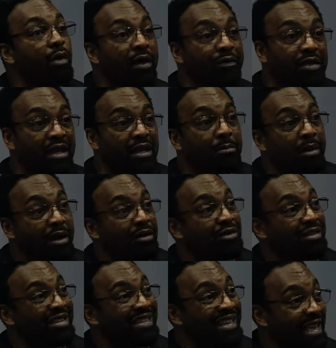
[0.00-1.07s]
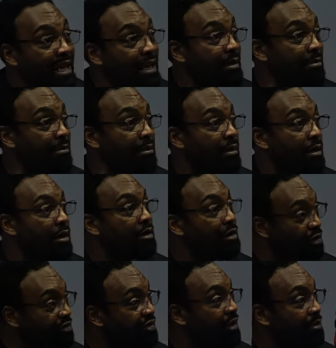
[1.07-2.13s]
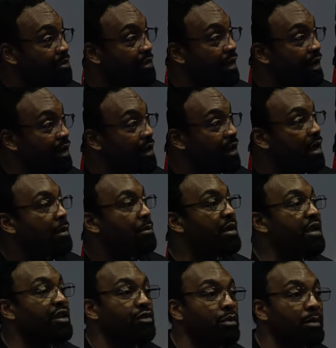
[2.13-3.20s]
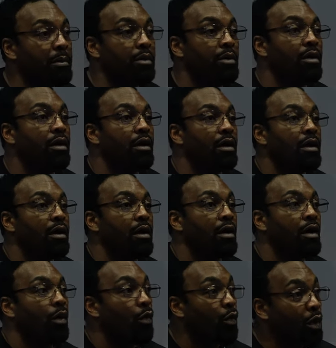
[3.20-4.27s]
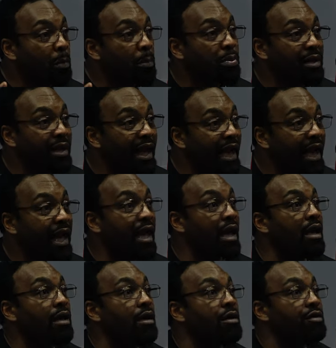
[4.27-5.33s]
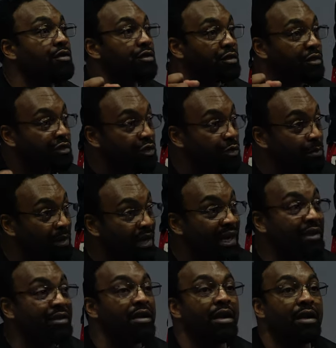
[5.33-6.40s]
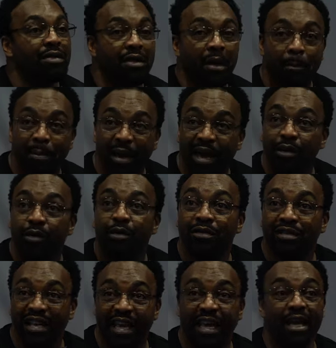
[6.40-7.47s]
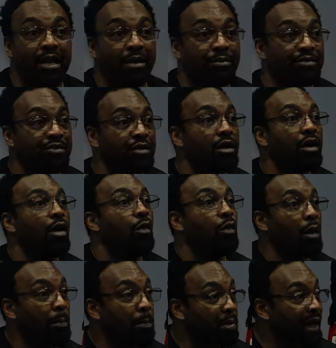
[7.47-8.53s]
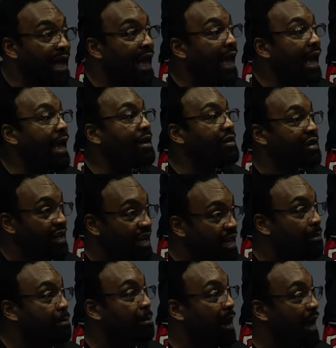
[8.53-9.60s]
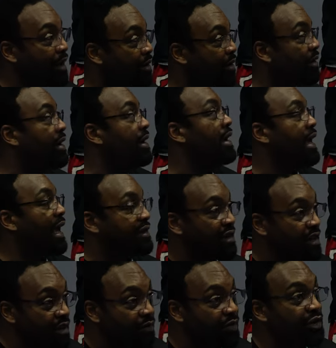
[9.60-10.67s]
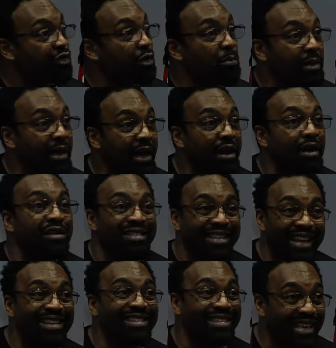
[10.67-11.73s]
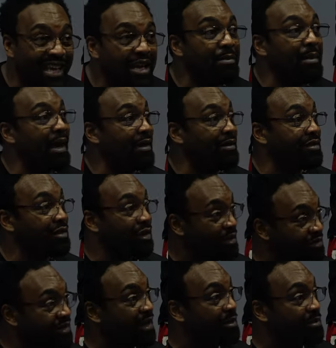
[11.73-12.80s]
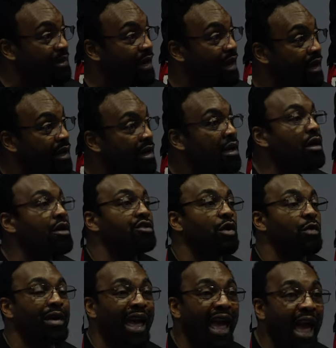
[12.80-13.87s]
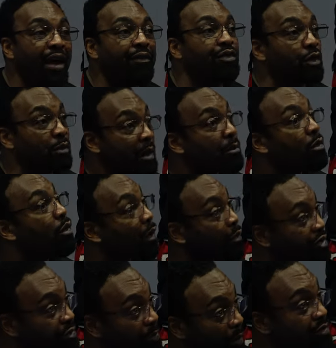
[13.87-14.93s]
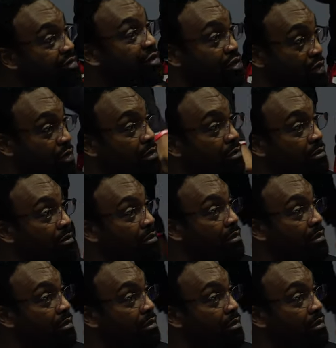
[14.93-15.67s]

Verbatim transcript: We have to get better as a team. You understand what I'm saying? Because remember, we're playing to beat the better teams. We're playing to get better as individual players and as teammates. You understand what I'm saying? So we have to remember what we're supposed to do,